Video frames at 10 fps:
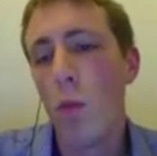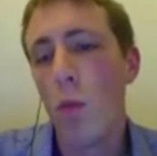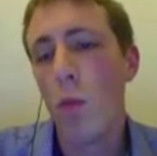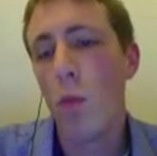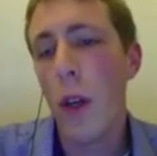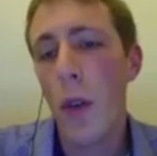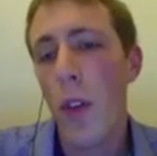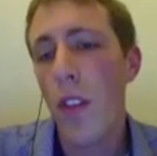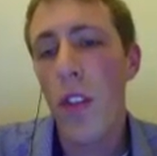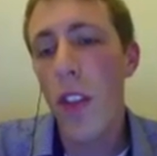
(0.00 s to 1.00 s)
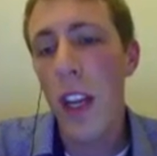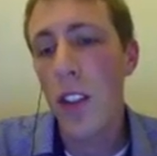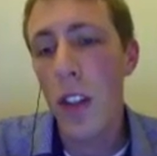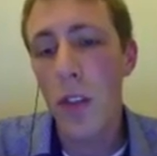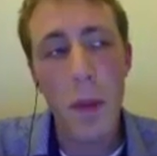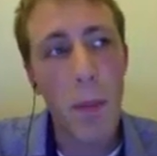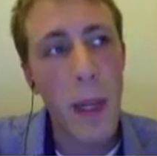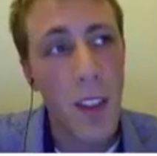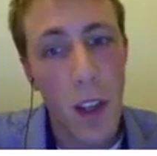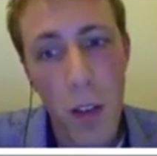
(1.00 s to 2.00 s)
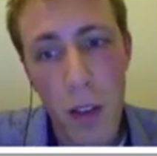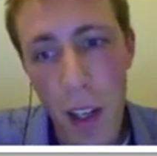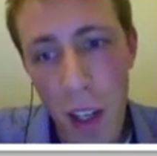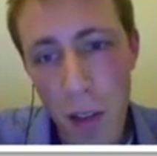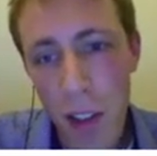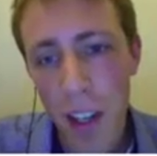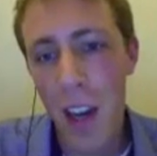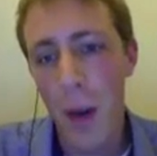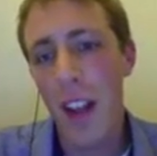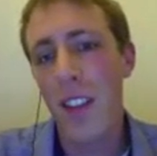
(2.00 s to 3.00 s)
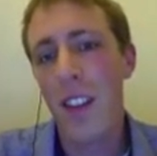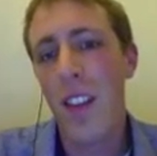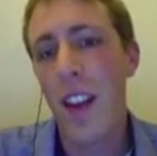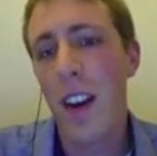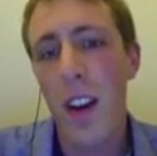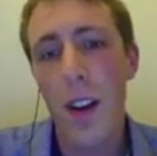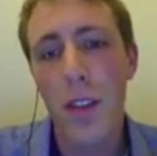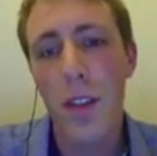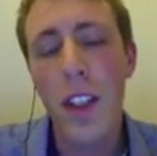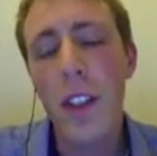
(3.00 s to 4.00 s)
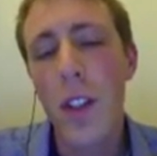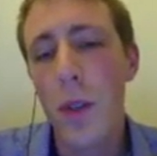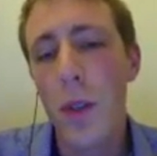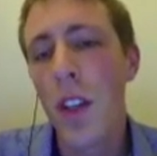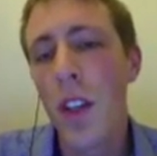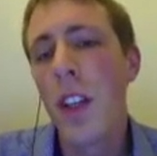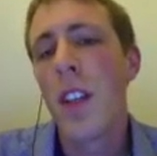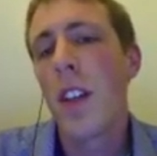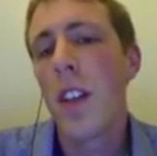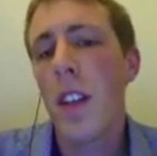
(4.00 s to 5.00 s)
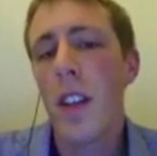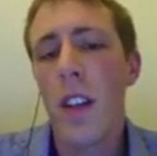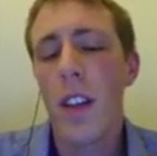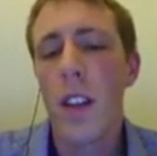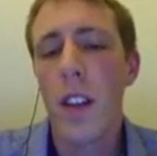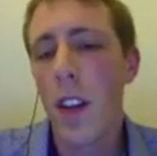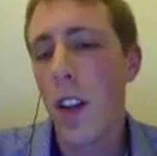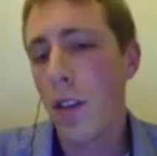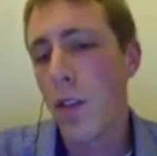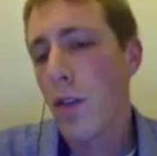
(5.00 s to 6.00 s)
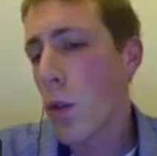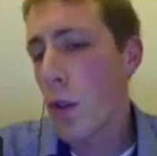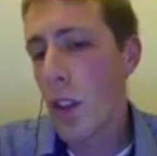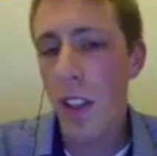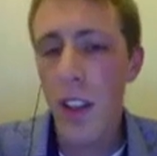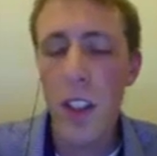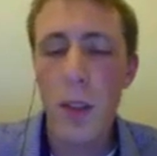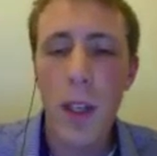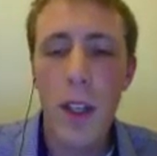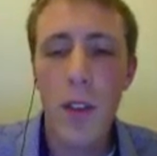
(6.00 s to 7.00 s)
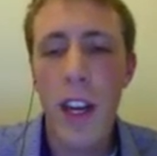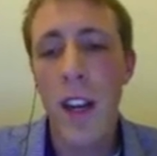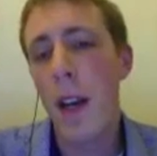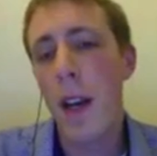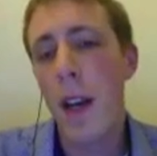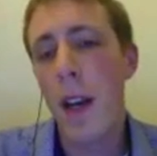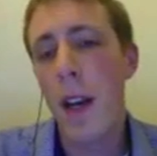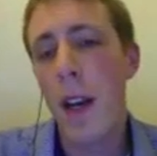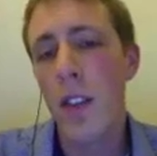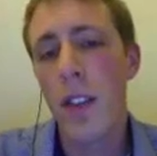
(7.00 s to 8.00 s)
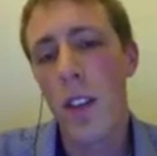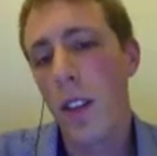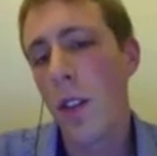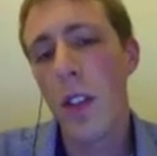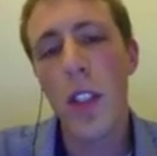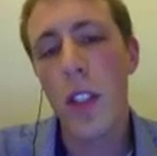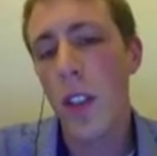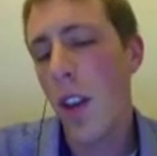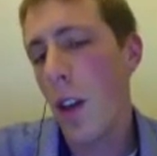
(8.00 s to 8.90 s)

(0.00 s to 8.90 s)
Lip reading: well, they are just repeated over and over again, and there are a lot of conditionals, a lot of folders that need to be created based on a condition.